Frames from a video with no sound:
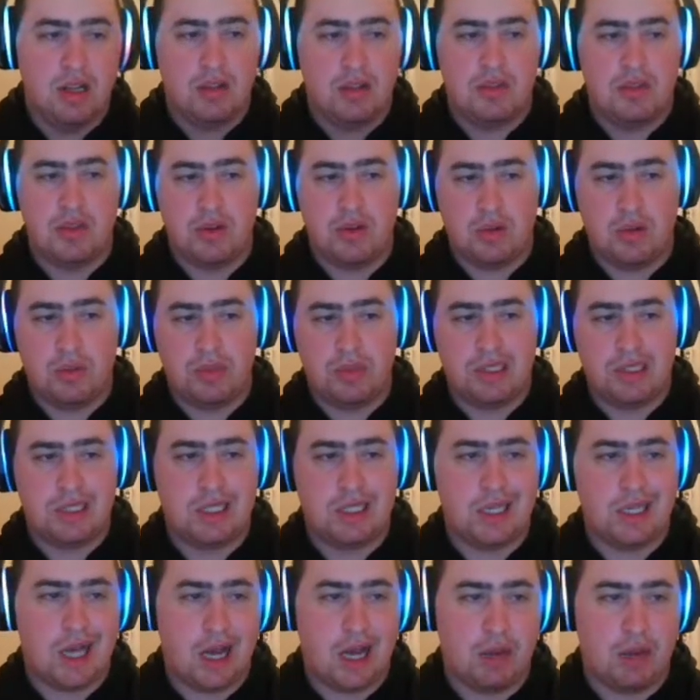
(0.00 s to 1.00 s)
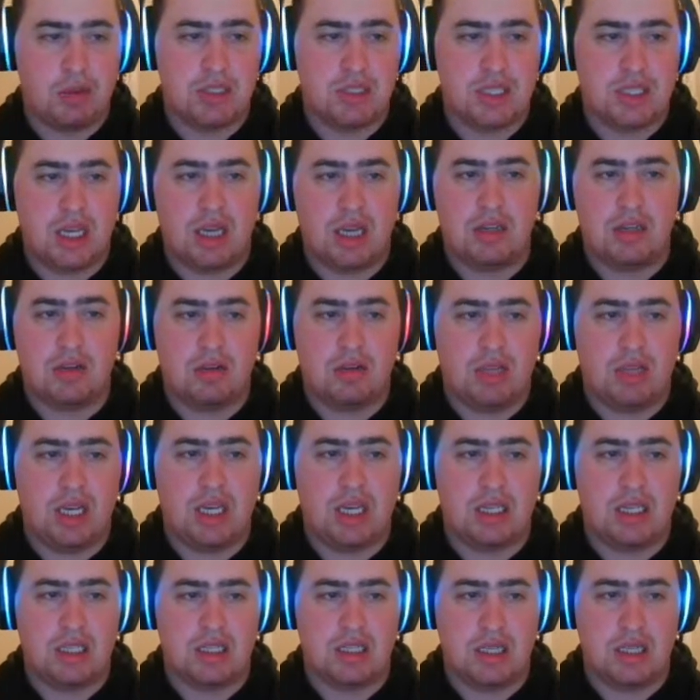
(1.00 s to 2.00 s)
The only thing I would say I don't
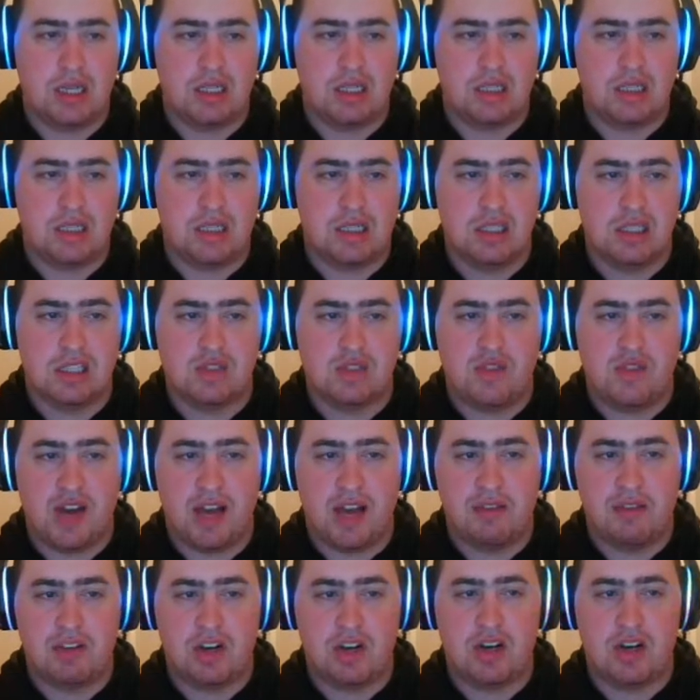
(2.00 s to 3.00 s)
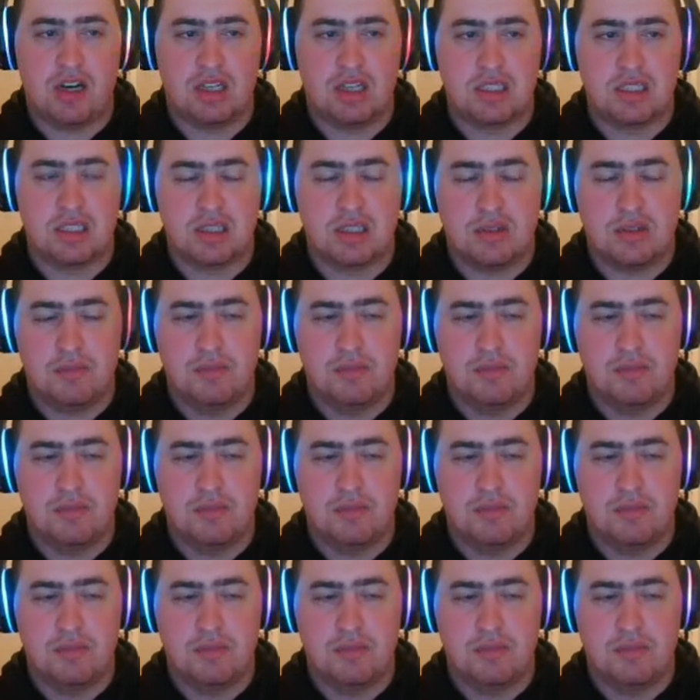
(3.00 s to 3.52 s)
like is honestly this 5 cost.